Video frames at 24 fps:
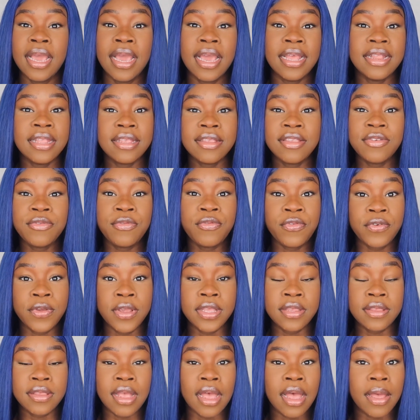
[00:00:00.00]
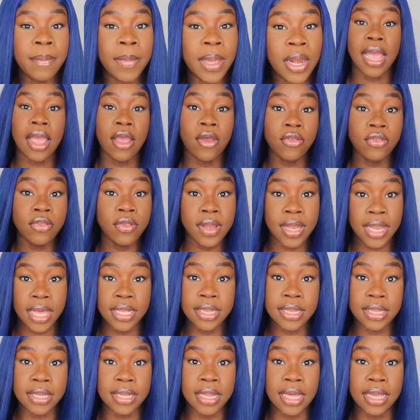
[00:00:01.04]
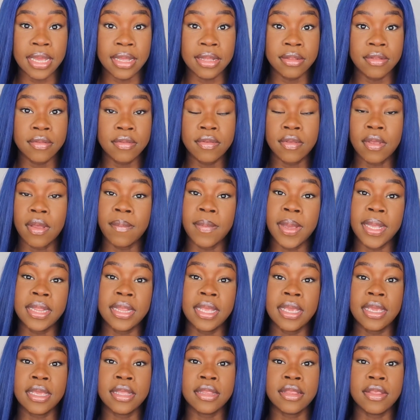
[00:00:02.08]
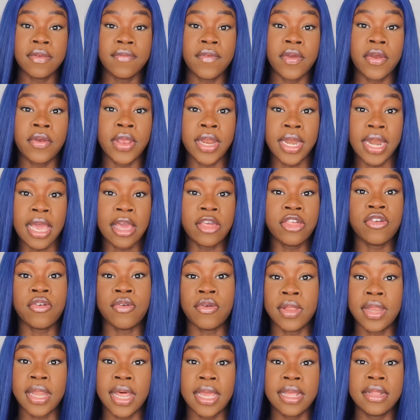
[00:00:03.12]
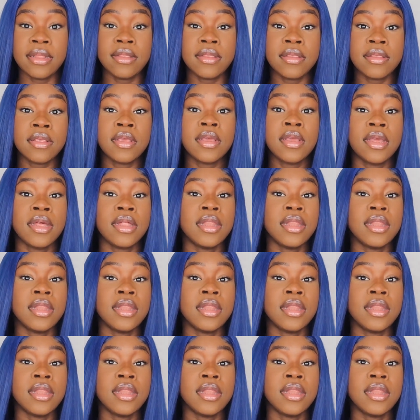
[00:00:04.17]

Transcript: it doesn't freeze up. I also like the length. I think it's a very natural length.